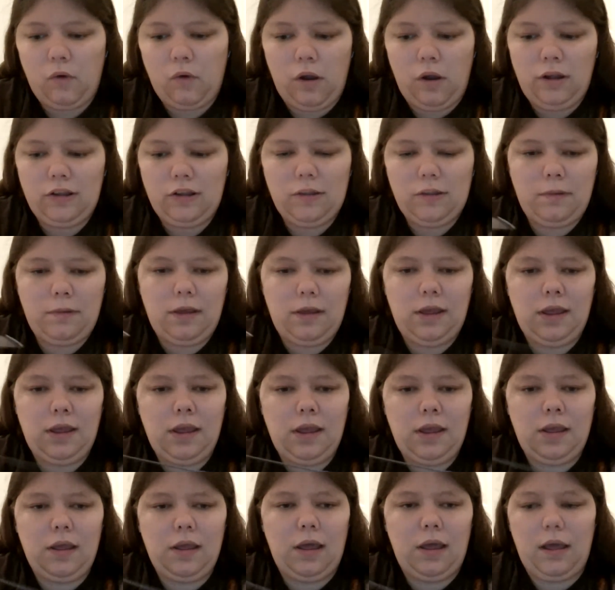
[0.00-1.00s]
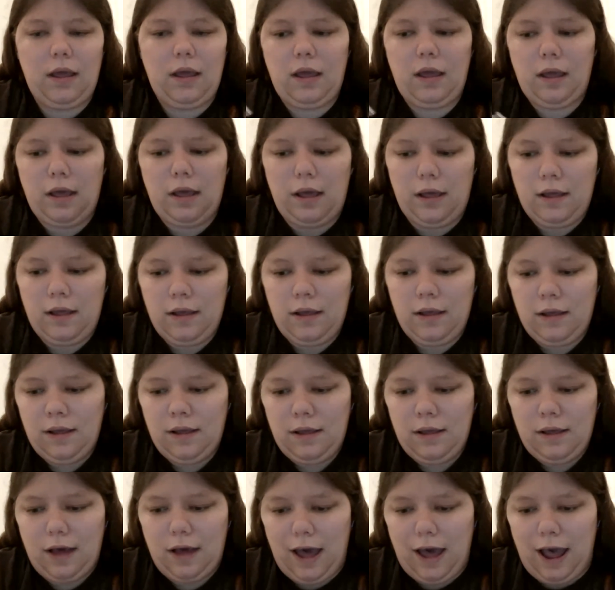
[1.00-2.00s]
to be.
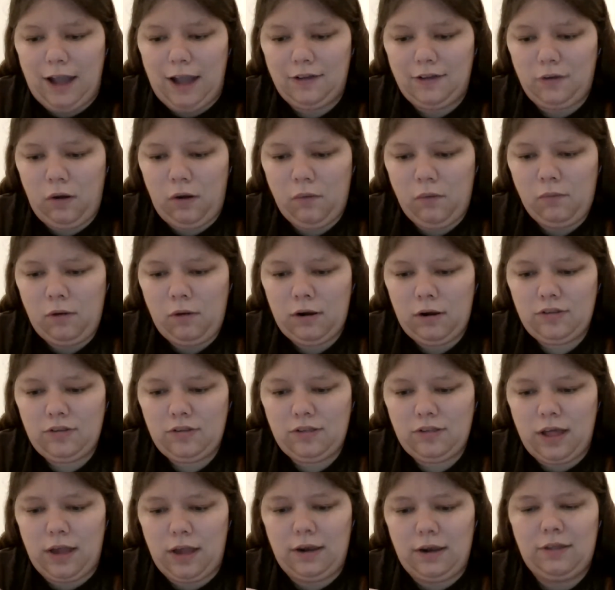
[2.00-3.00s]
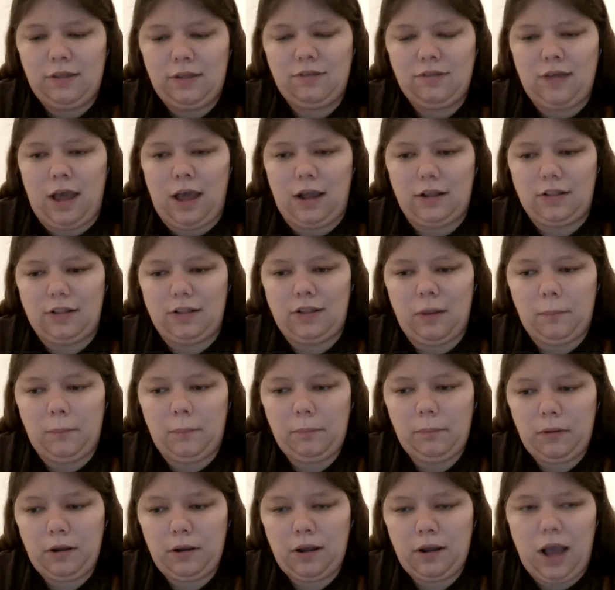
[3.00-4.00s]
I don't want to set an exact
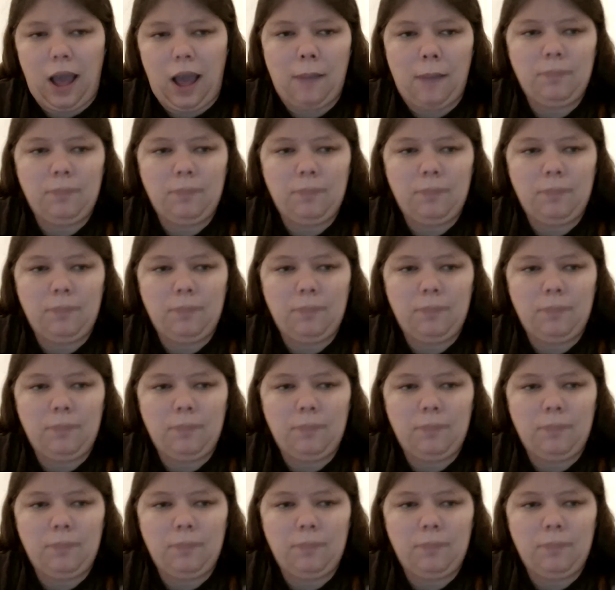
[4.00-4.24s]
number. I'm